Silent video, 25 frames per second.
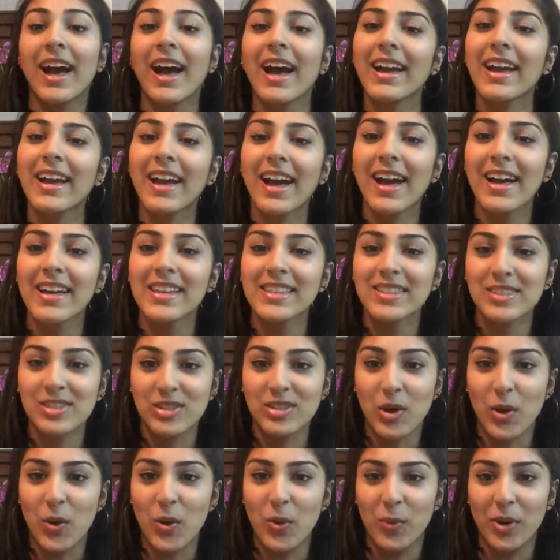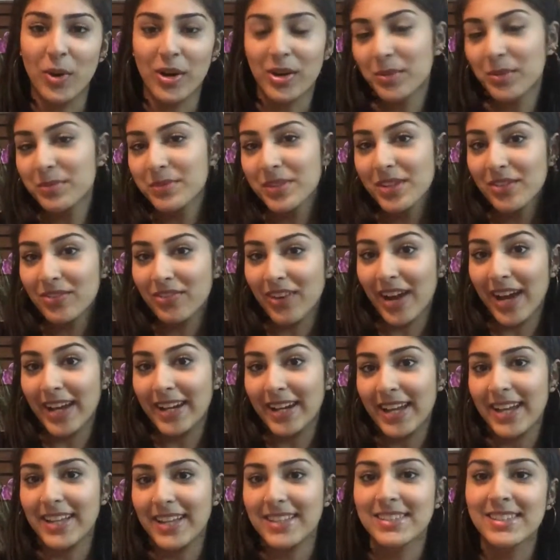Hi guys, so welcome to
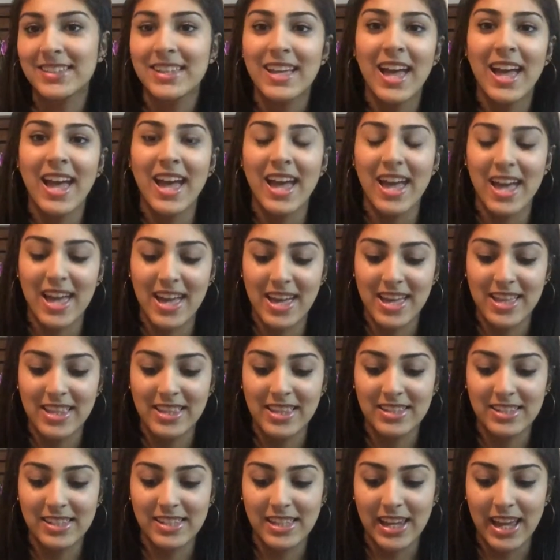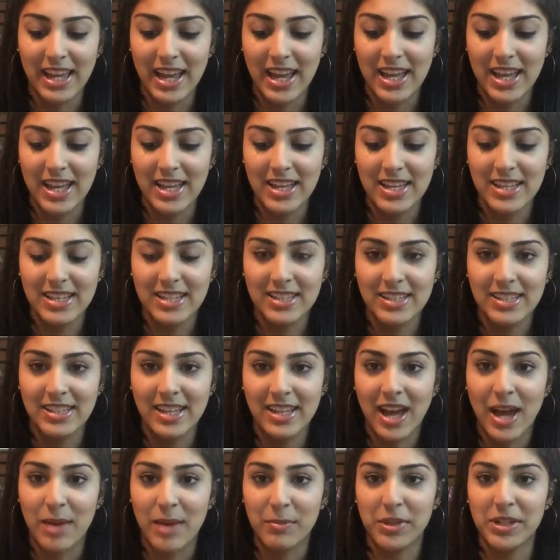Fridays and today
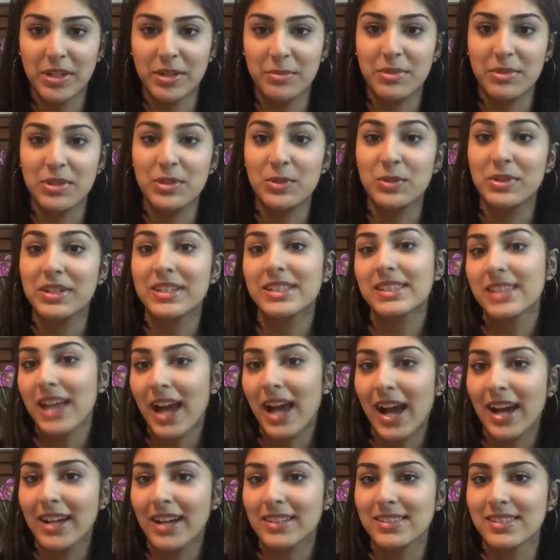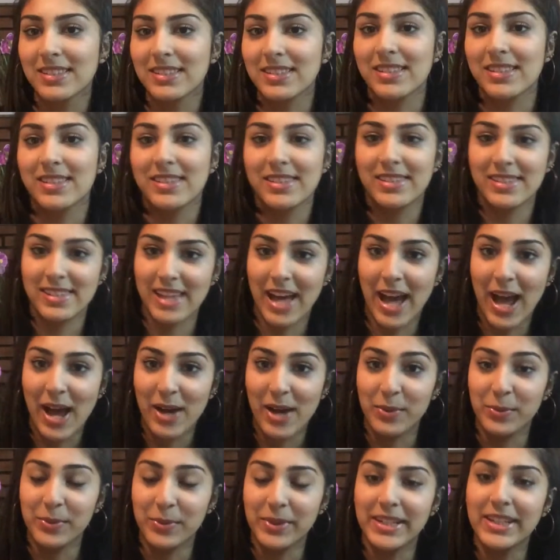I'm going to be doing a tag since it's
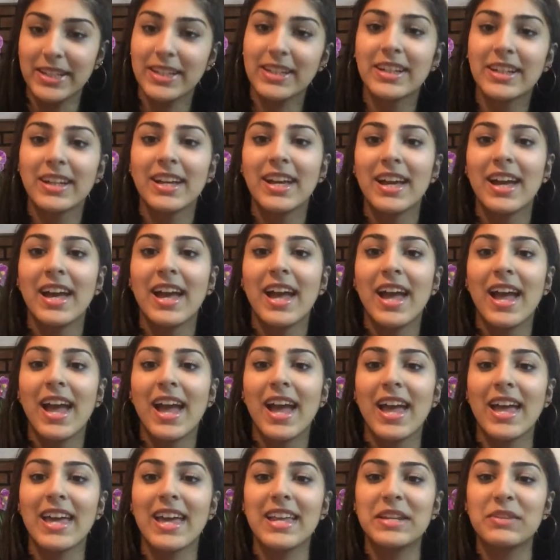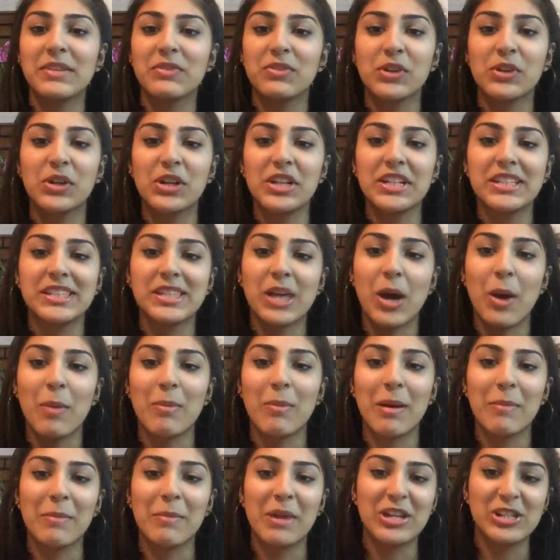tag week and if you couldn't
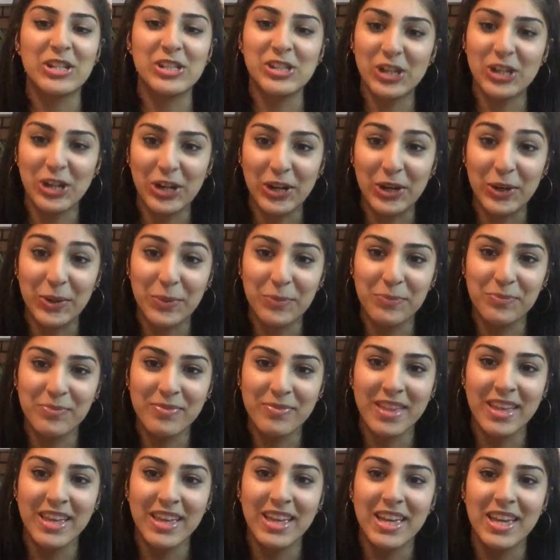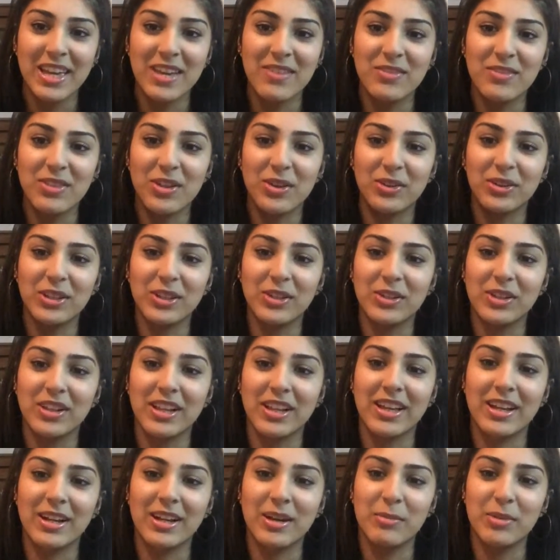tell by my shirt, even though they
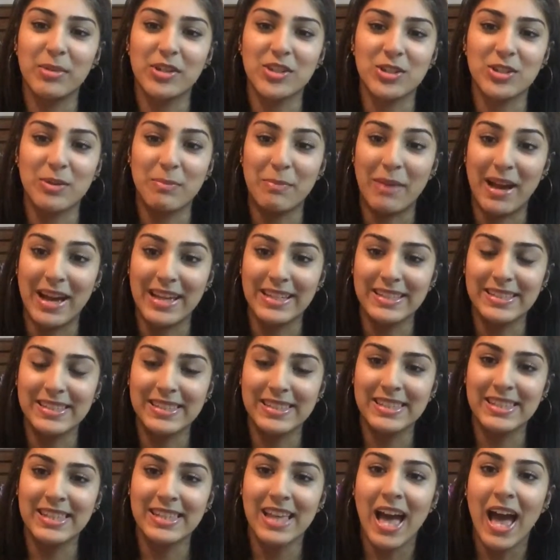look like a bunch of mice,